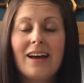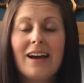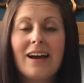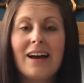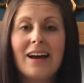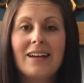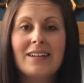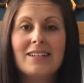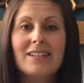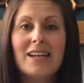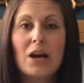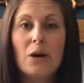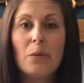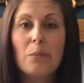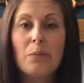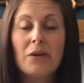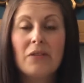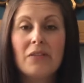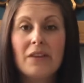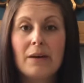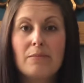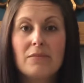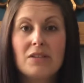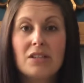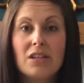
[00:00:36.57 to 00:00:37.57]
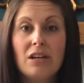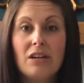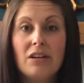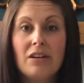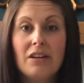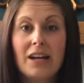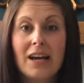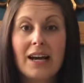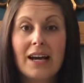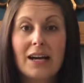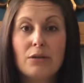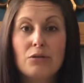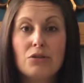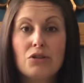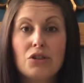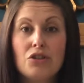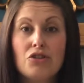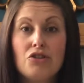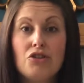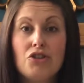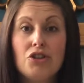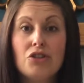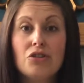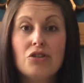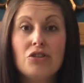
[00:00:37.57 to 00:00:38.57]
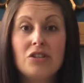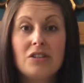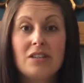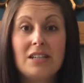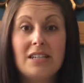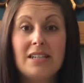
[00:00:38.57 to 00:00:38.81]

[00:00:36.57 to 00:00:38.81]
and helping them to learn how to judge